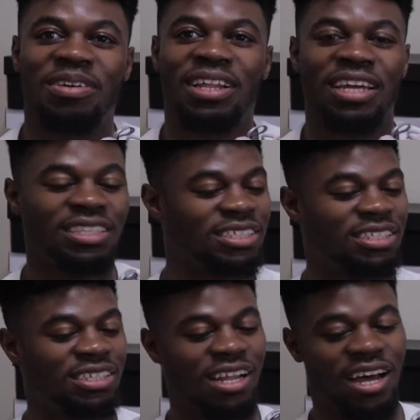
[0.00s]
I like these
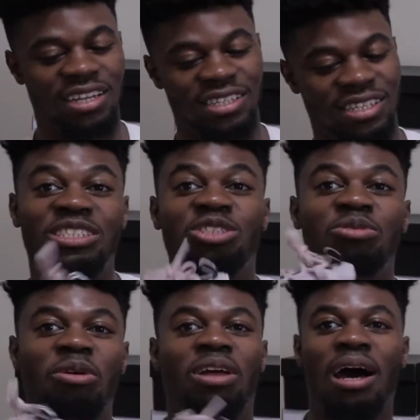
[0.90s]
a lot. As you
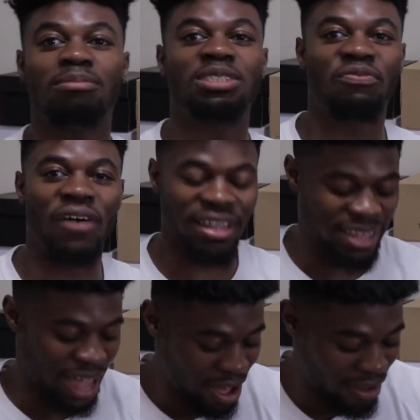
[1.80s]
will come to find
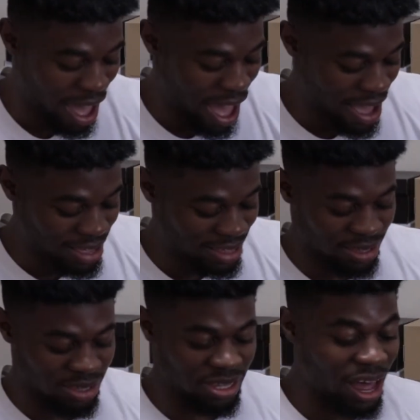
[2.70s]
out, I
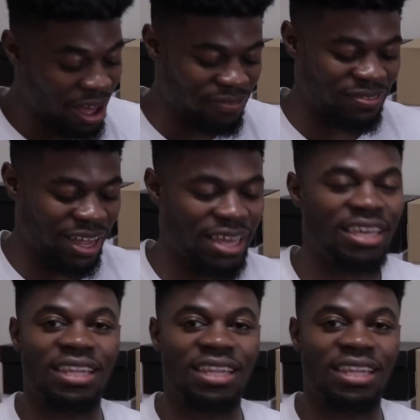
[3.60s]
love Nike.